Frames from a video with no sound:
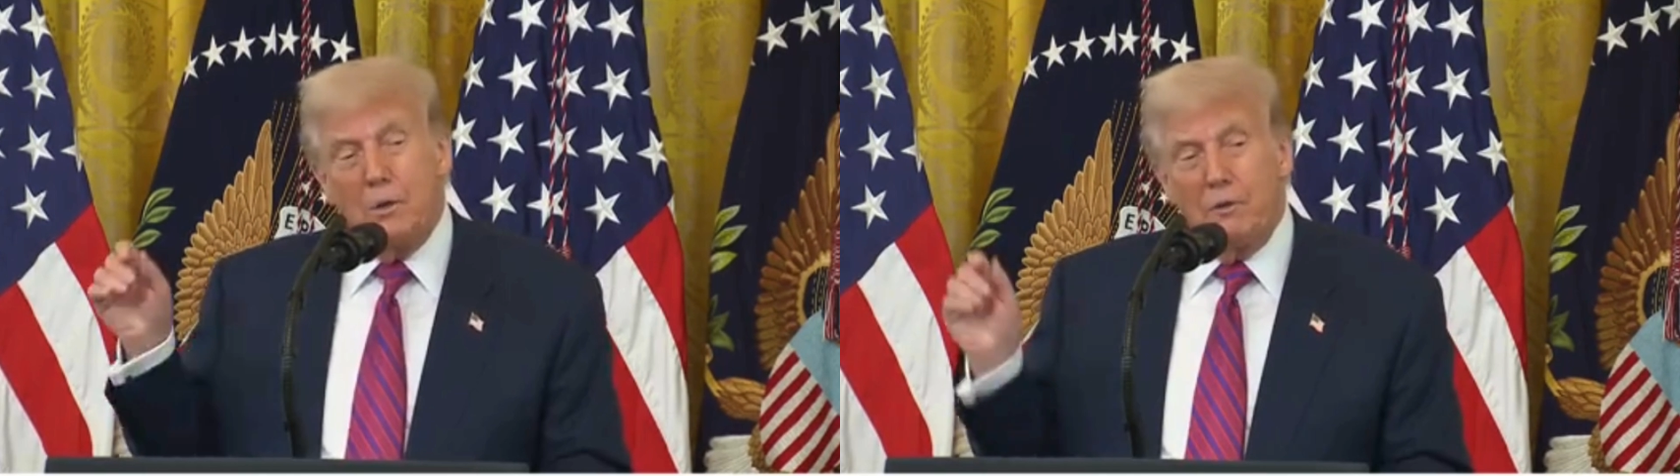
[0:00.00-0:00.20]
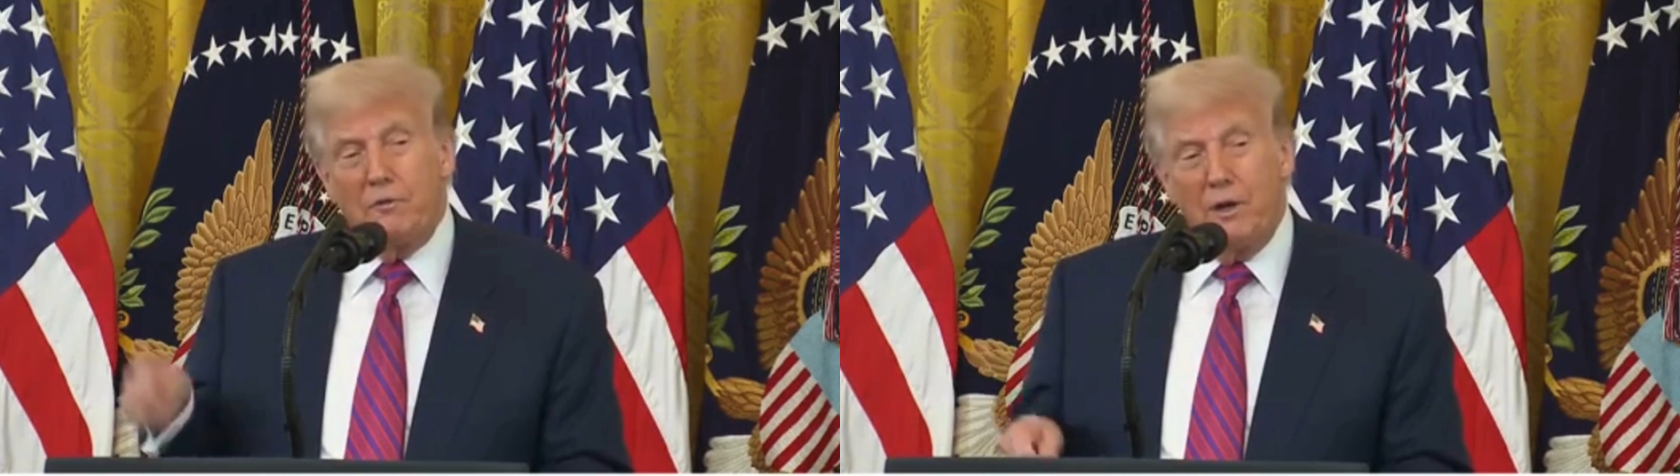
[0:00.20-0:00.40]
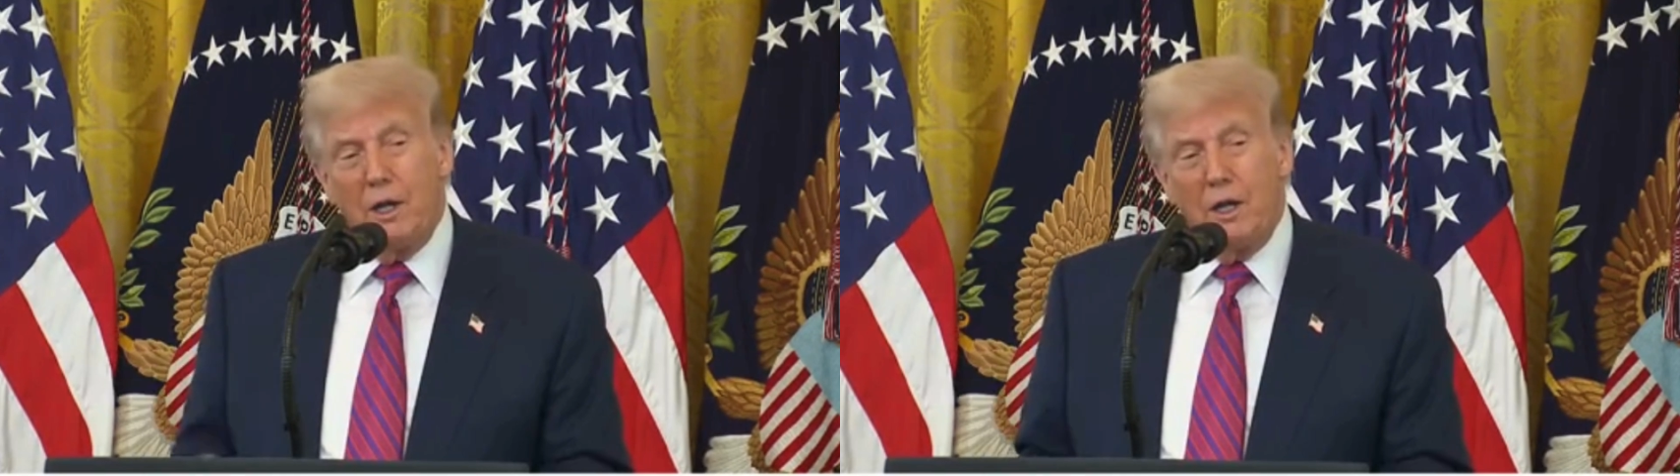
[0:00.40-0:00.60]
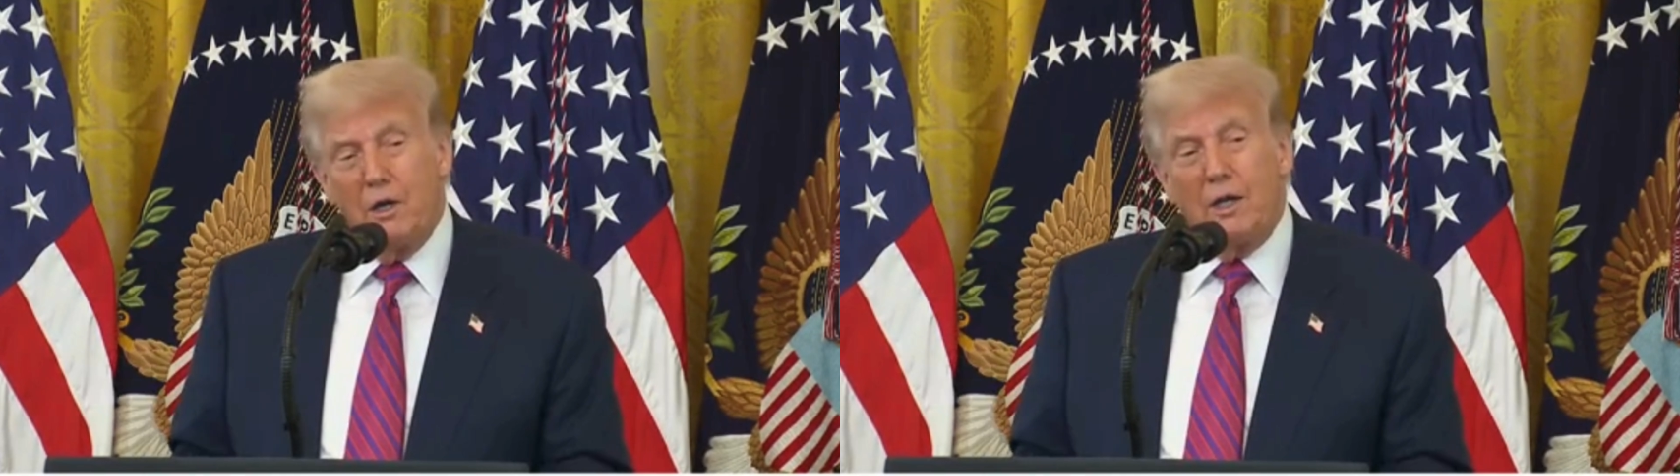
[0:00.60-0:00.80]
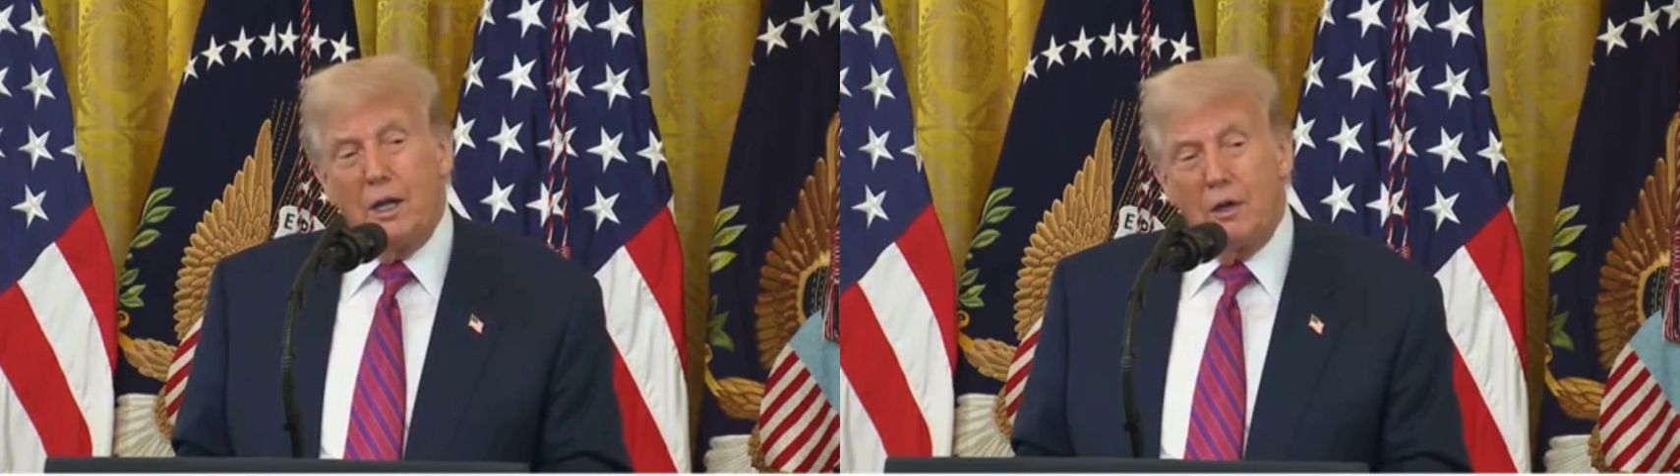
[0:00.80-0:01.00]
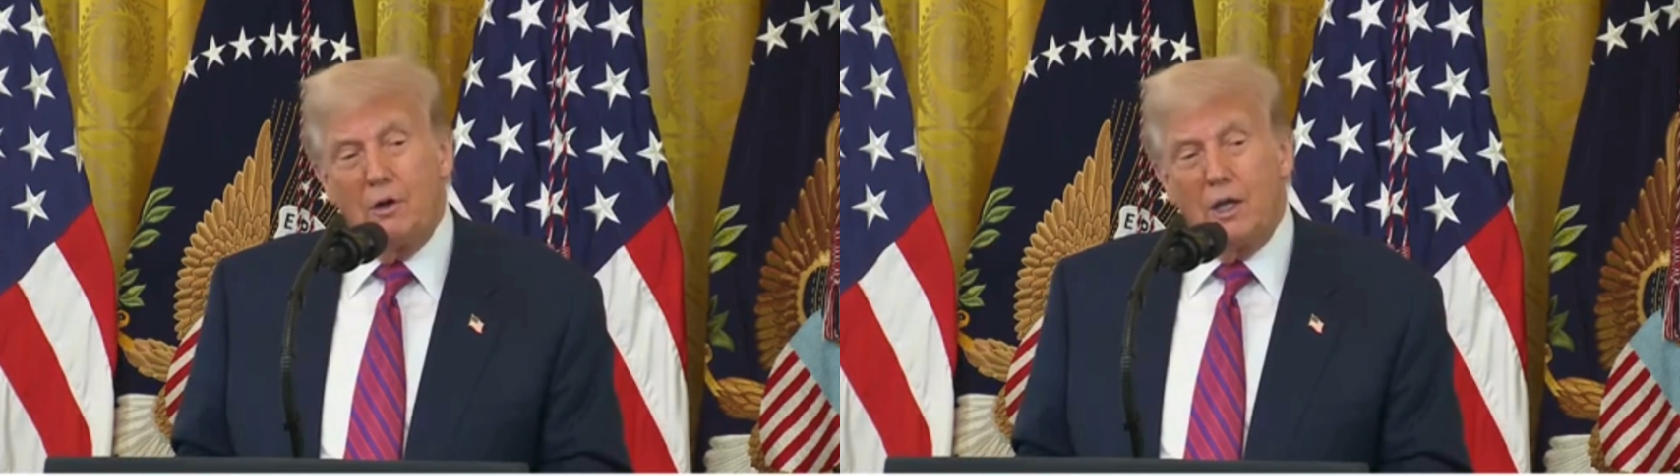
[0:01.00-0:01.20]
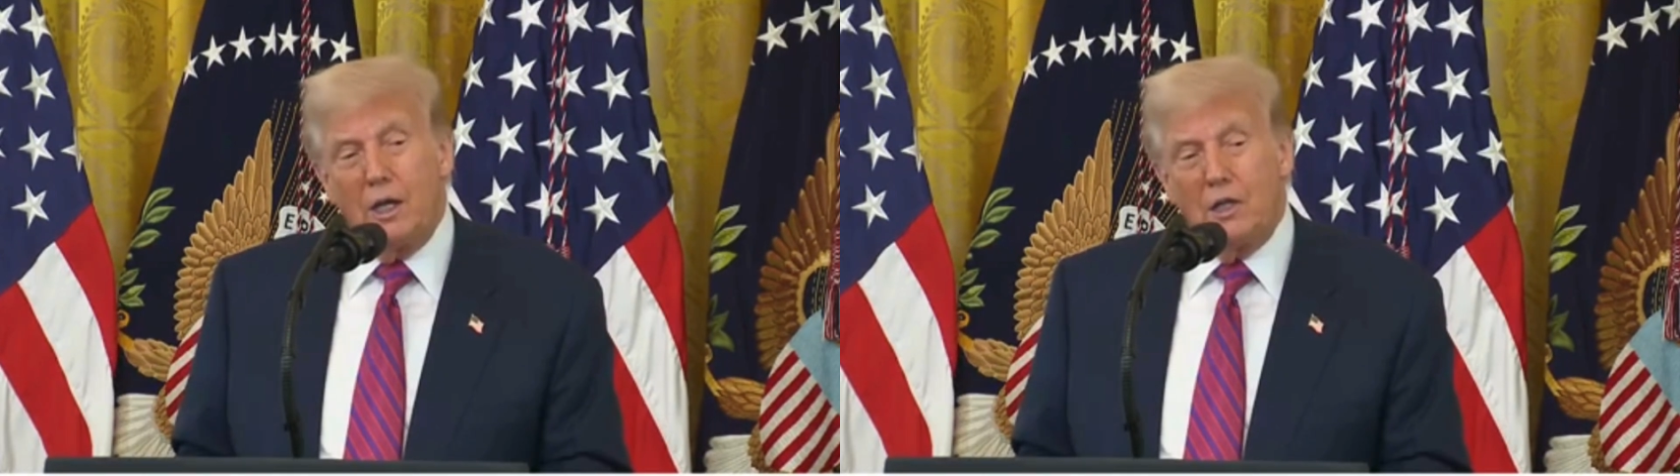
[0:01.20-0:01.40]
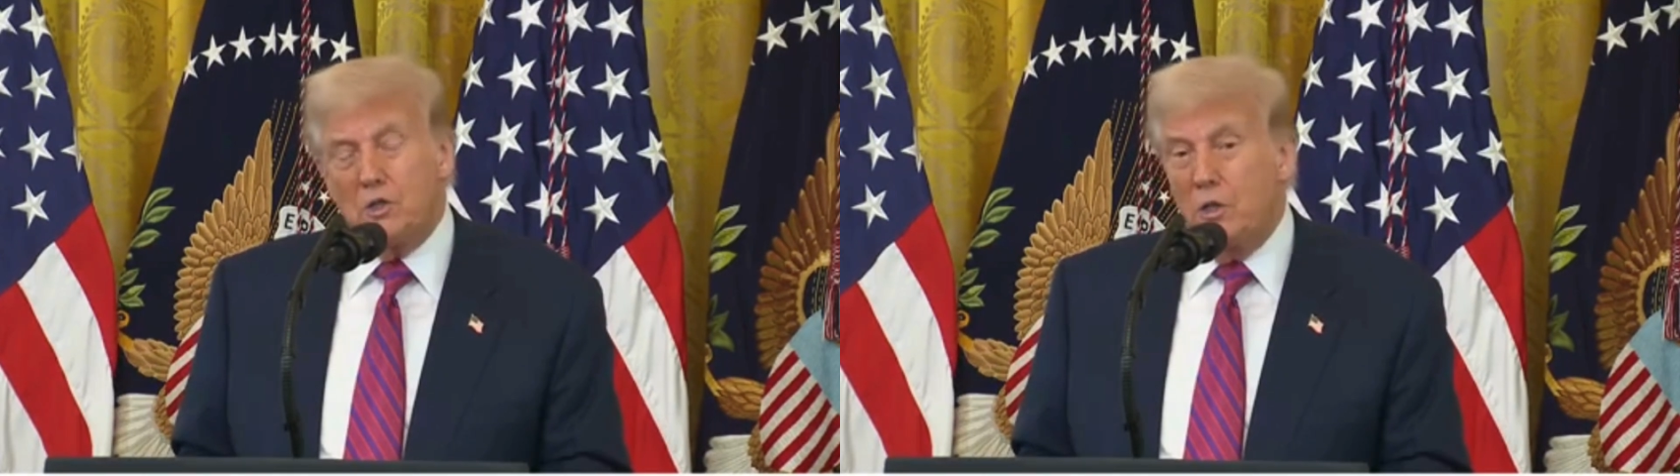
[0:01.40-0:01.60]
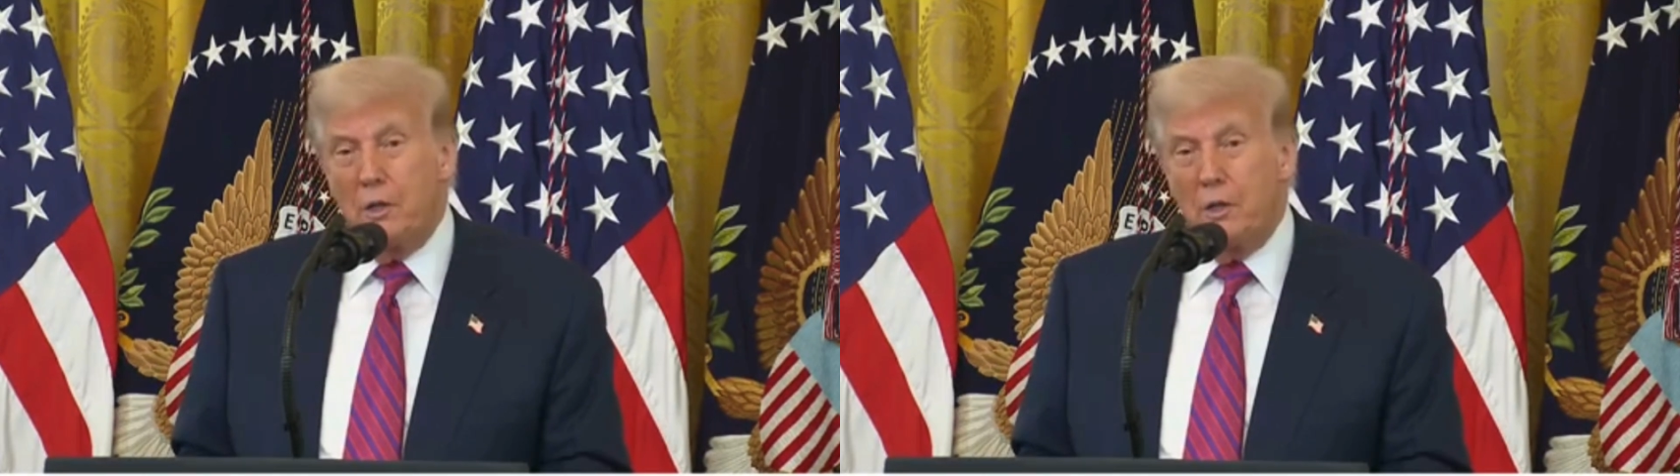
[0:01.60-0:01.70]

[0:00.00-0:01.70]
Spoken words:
fire Gary Gensler.